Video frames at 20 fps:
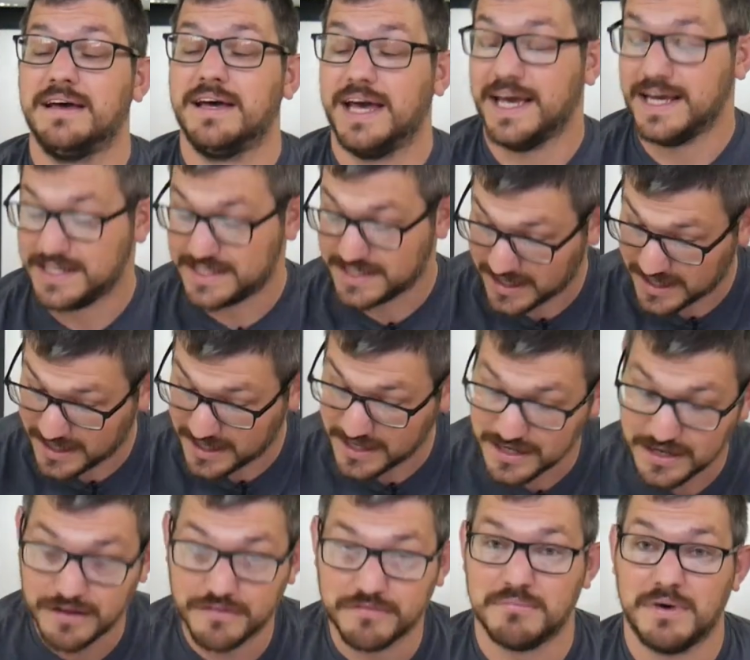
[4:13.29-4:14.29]
a
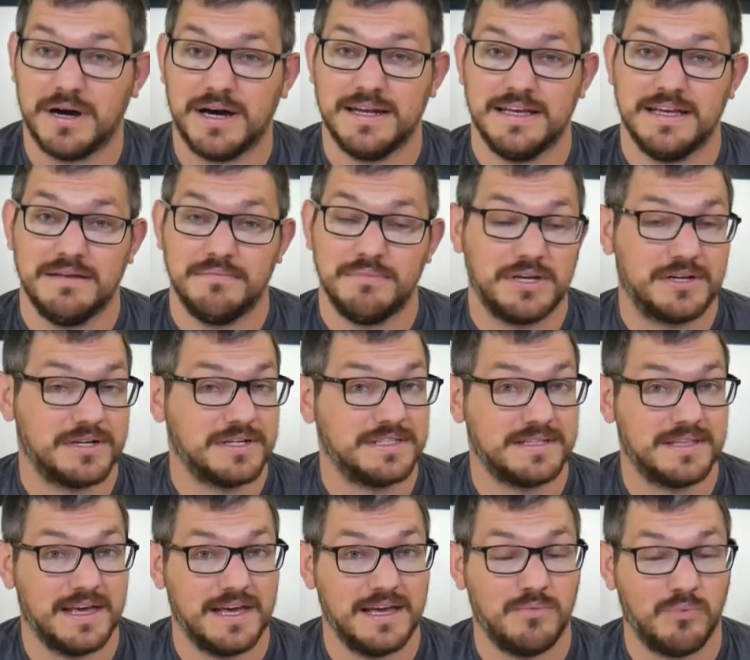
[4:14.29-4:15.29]
ton of money
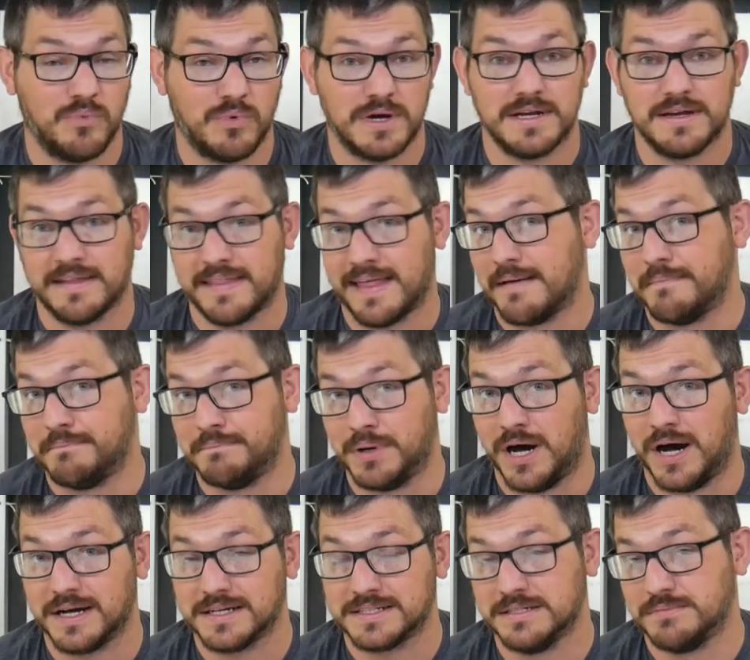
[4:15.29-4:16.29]
because they want that
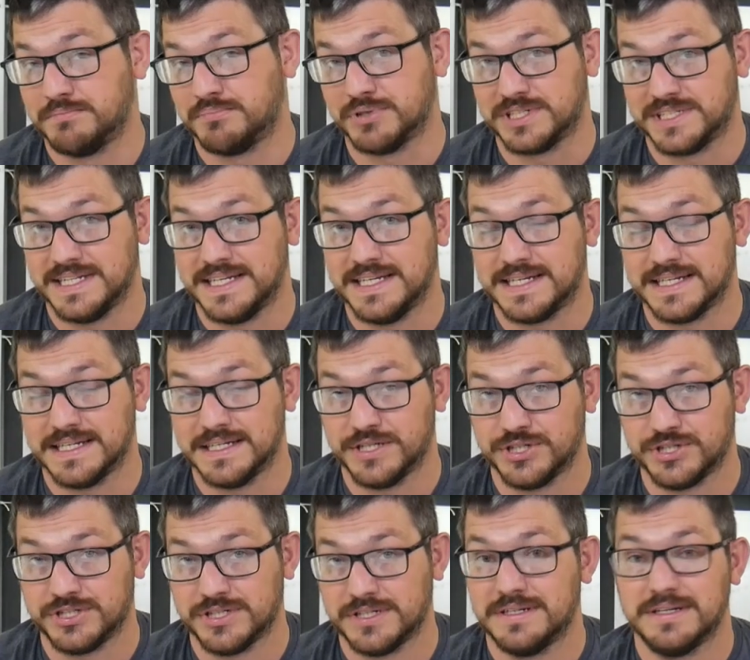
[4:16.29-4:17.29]
box in pristine
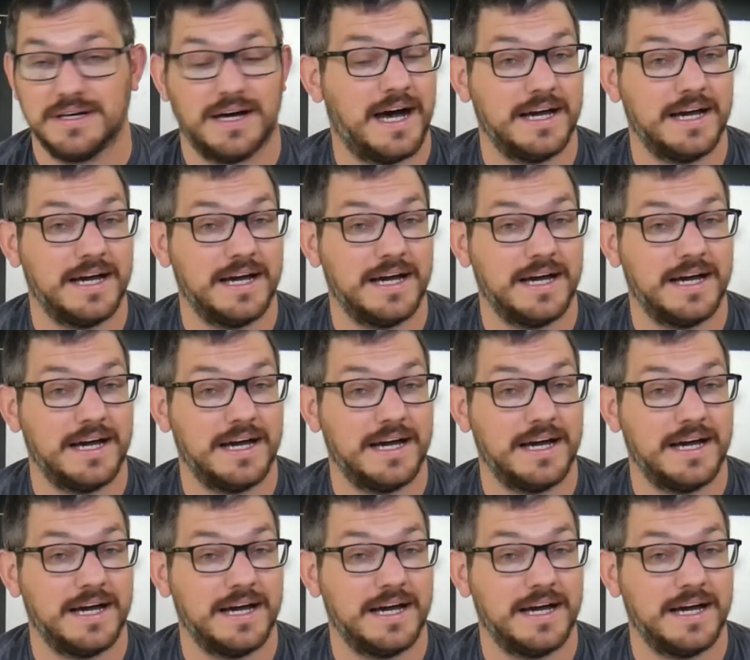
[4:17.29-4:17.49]
condition.